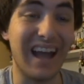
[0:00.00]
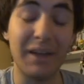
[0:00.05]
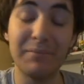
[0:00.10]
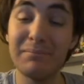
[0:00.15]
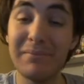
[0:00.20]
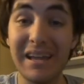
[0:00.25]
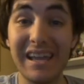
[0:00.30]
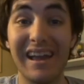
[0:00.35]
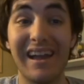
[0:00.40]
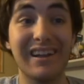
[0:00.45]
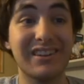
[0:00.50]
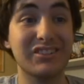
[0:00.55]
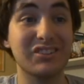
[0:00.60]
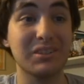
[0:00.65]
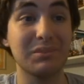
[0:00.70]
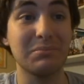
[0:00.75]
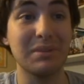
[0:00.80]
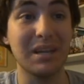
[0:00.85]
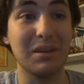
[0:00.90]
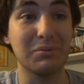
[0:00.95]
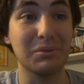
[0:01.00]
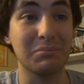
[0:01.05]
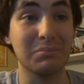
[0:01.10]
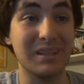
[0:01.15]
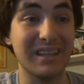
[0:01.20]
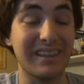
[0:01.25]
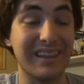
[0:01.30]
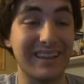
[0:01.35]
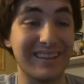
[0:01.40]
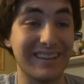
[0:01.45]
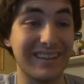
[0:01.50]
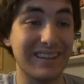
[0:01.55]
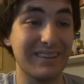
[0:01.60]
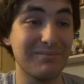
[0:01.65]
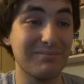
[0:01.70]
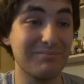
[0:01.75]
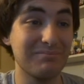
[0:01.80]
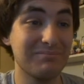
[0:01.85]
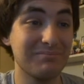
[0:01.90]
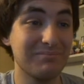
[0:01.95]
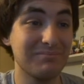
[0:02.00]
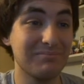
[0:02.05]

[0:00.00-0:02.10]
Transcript: I may actually be able to play that game.